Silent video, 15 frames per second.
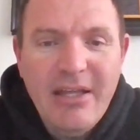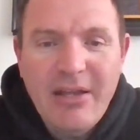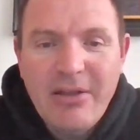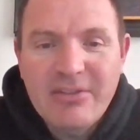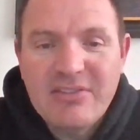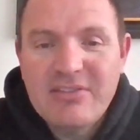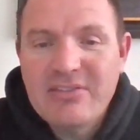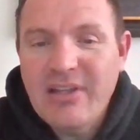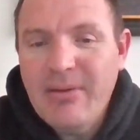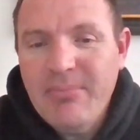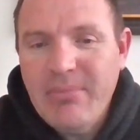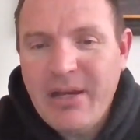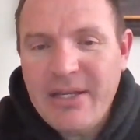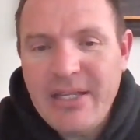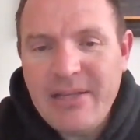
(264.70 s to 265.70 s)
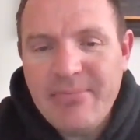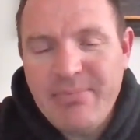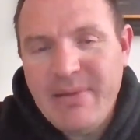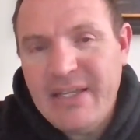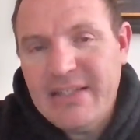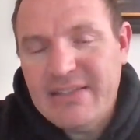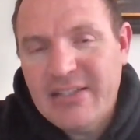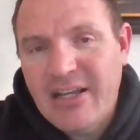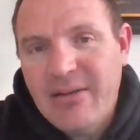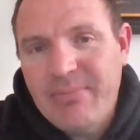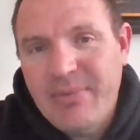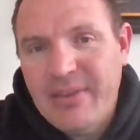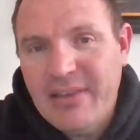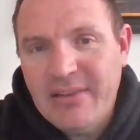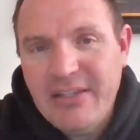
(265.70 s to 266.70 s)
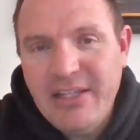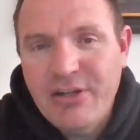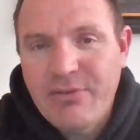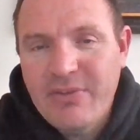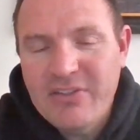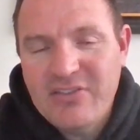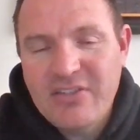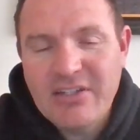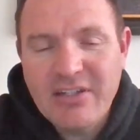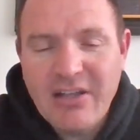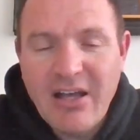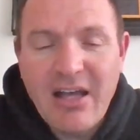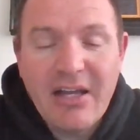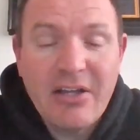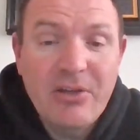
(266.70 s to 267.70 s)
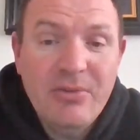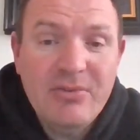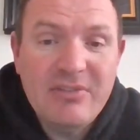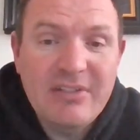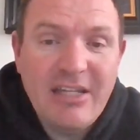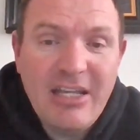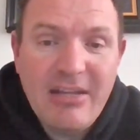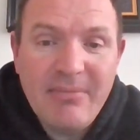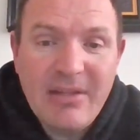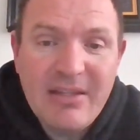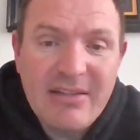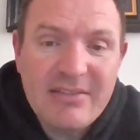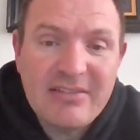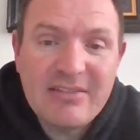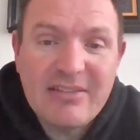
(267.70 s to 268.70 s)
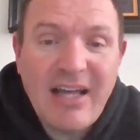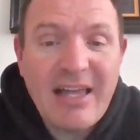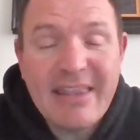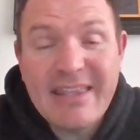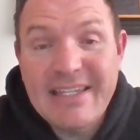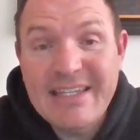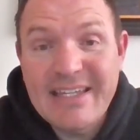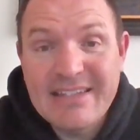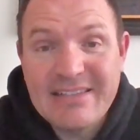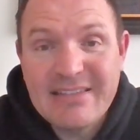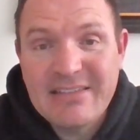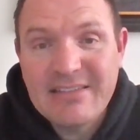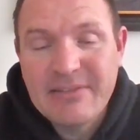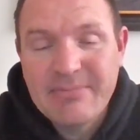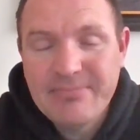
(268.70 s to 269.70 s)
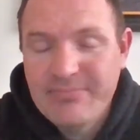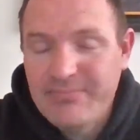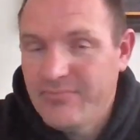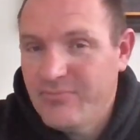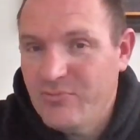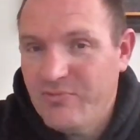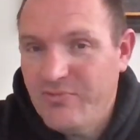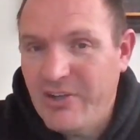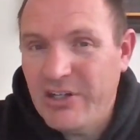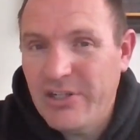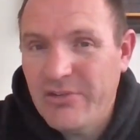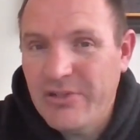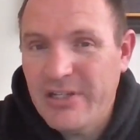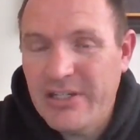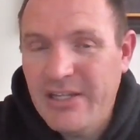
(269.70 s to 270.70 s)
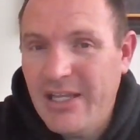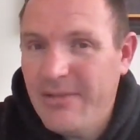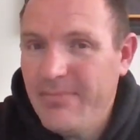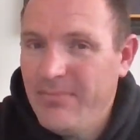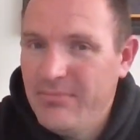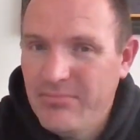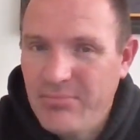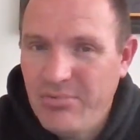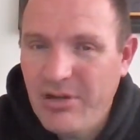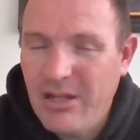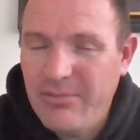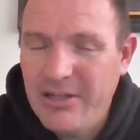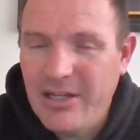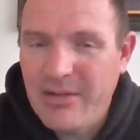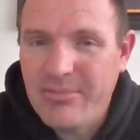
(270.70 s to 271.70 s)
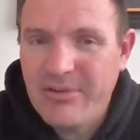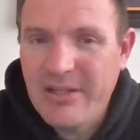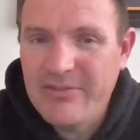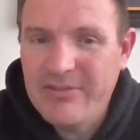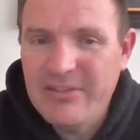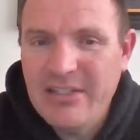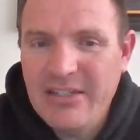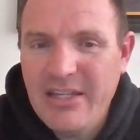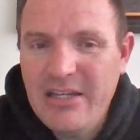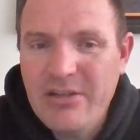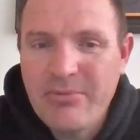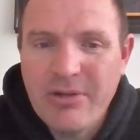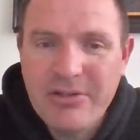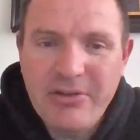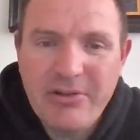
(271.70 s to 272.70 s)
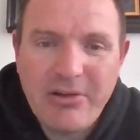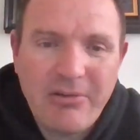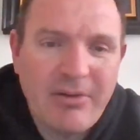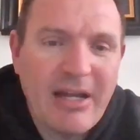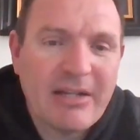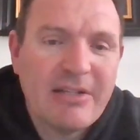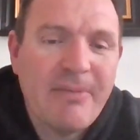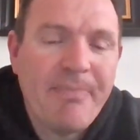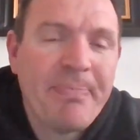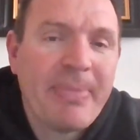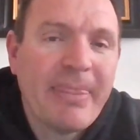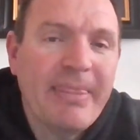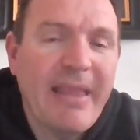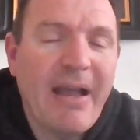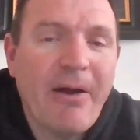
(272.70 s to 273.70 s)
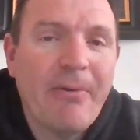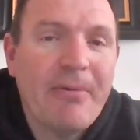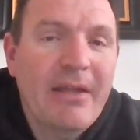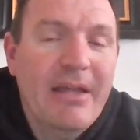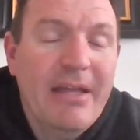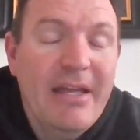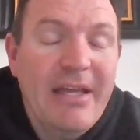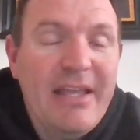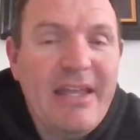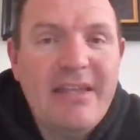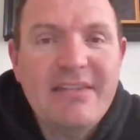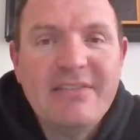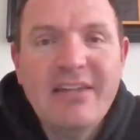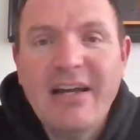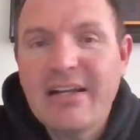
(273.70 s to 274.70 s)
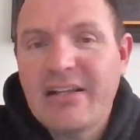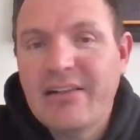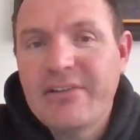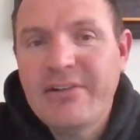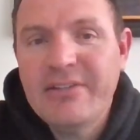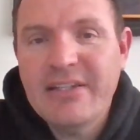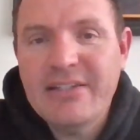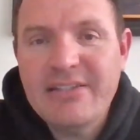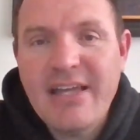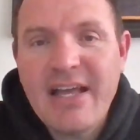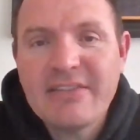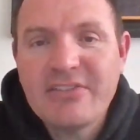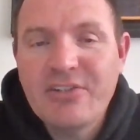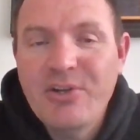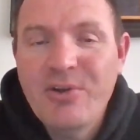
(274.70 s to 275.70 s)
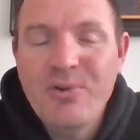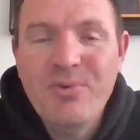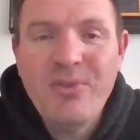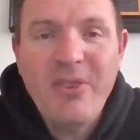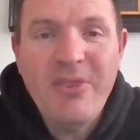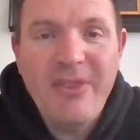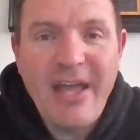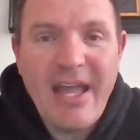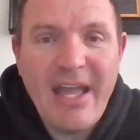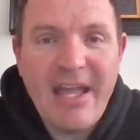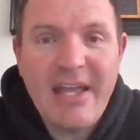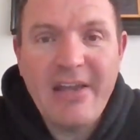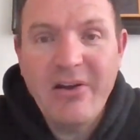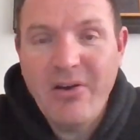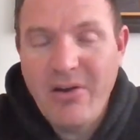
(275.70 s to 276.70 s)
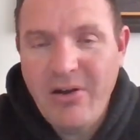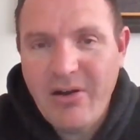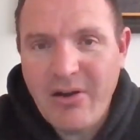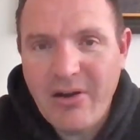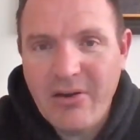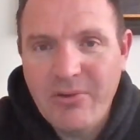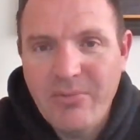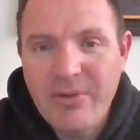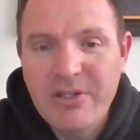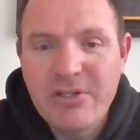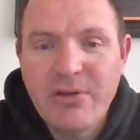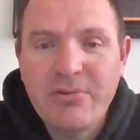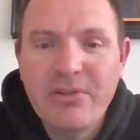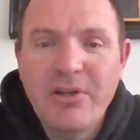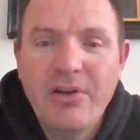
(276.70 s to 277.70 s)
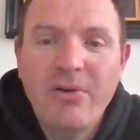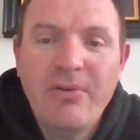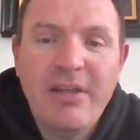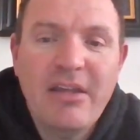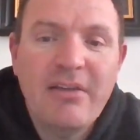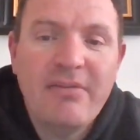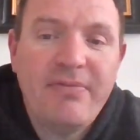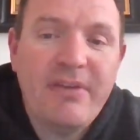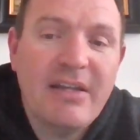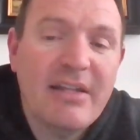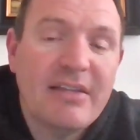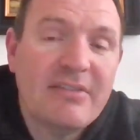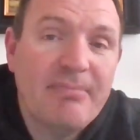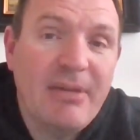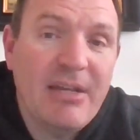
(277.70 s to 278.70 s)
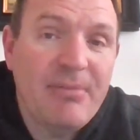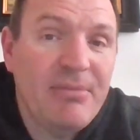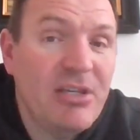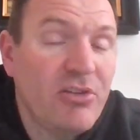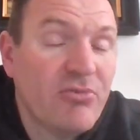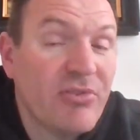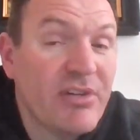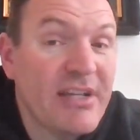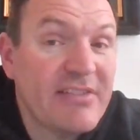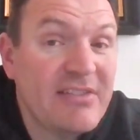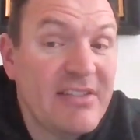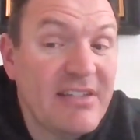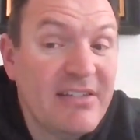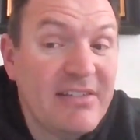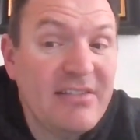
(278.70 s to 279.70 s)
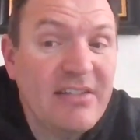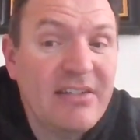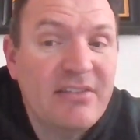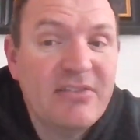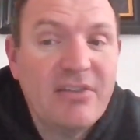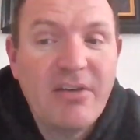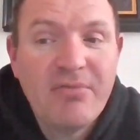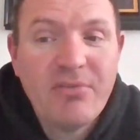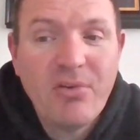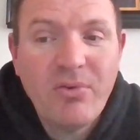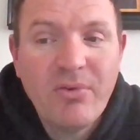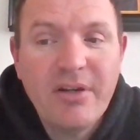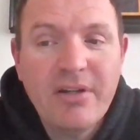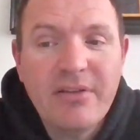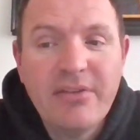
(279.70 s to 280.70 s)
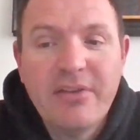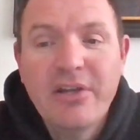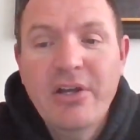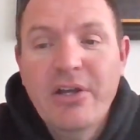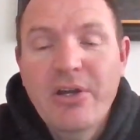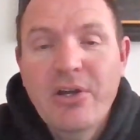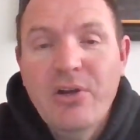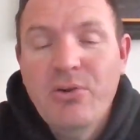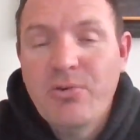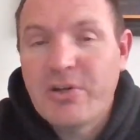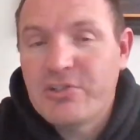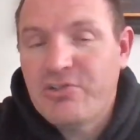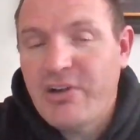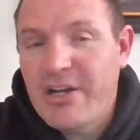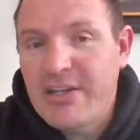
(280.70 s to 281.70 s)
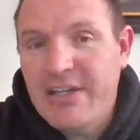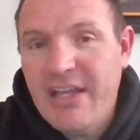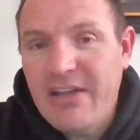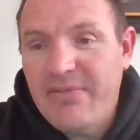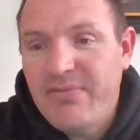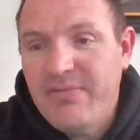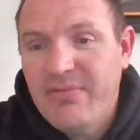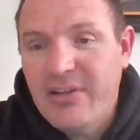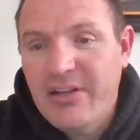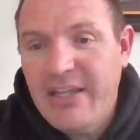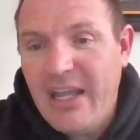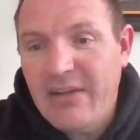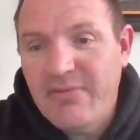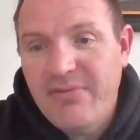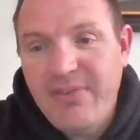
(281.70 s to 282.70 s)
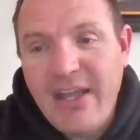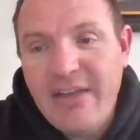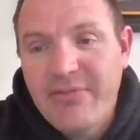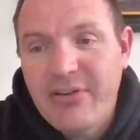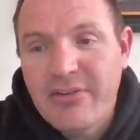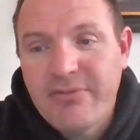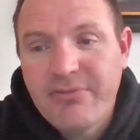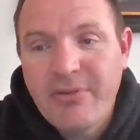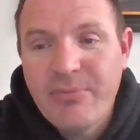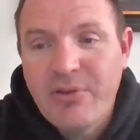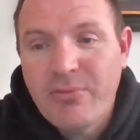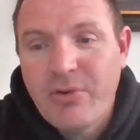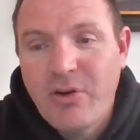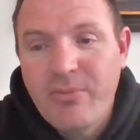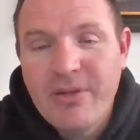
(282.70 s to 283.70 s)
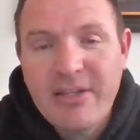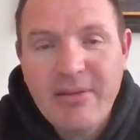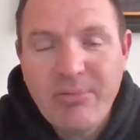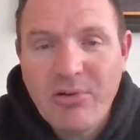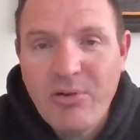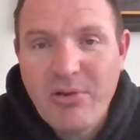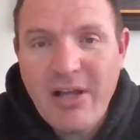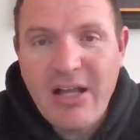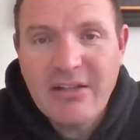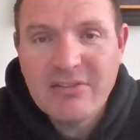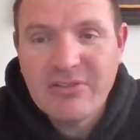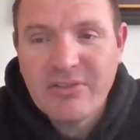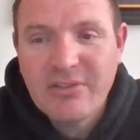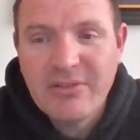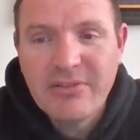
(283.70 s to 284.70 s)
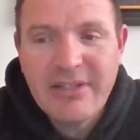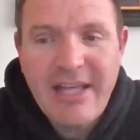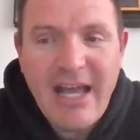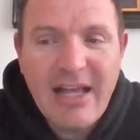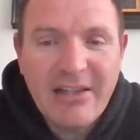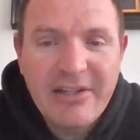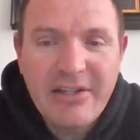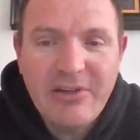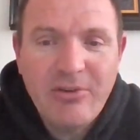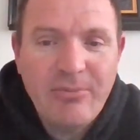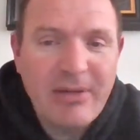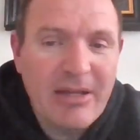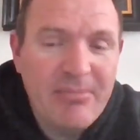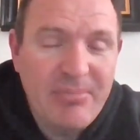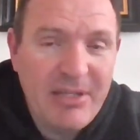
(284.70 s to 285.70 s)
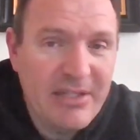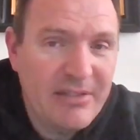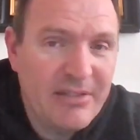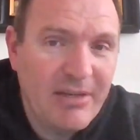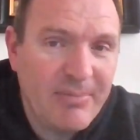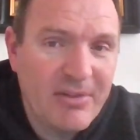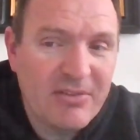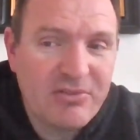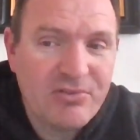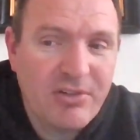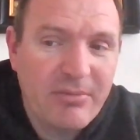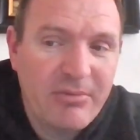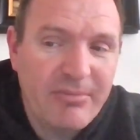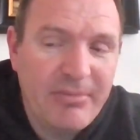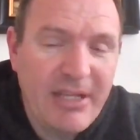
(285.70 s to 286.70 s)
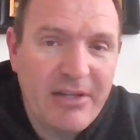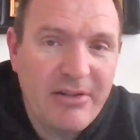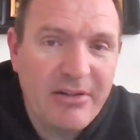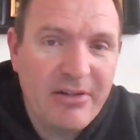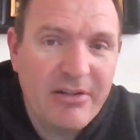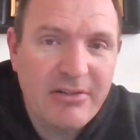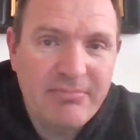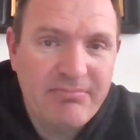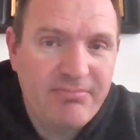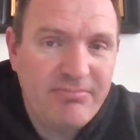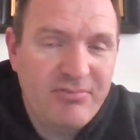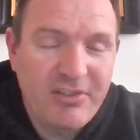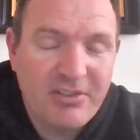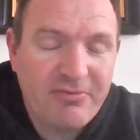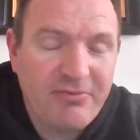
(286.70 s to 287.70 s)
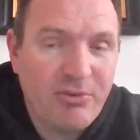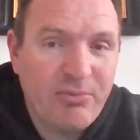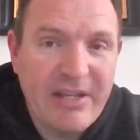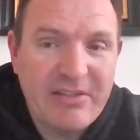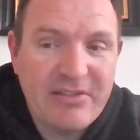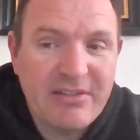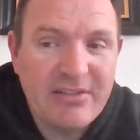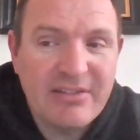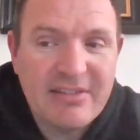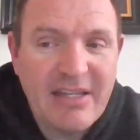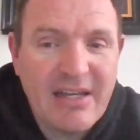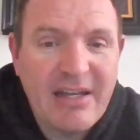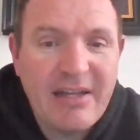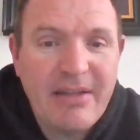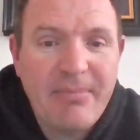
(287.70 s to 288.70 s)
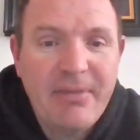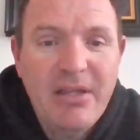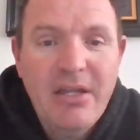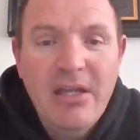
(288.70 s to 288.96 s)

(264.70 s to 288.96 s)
Somebody beats up the leader of the synagogue, whose name is Sosthenes. Very Greek name, probably not pronouncing it anywhere near correct. Now, it is not clear in the text who they are. We don't know if it's maybe Greek citizens of Corinth who are trying to gain favor from the Roman proconsul Gallio by beating up this troublemaker just for wasting his time.